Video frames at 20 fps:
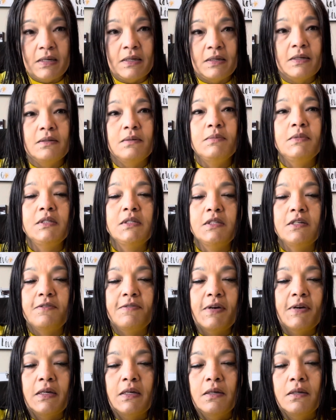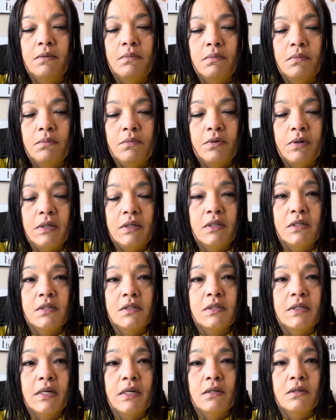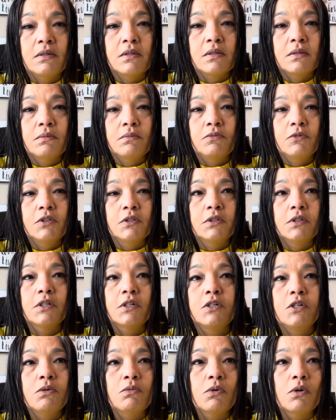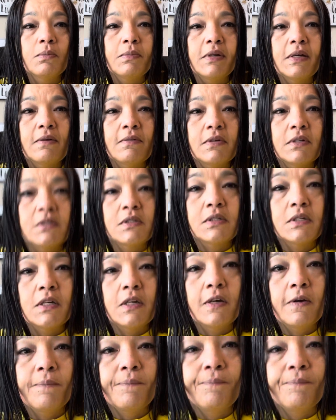Let me see if I can bring this down. Well, no, you won't be able to see it.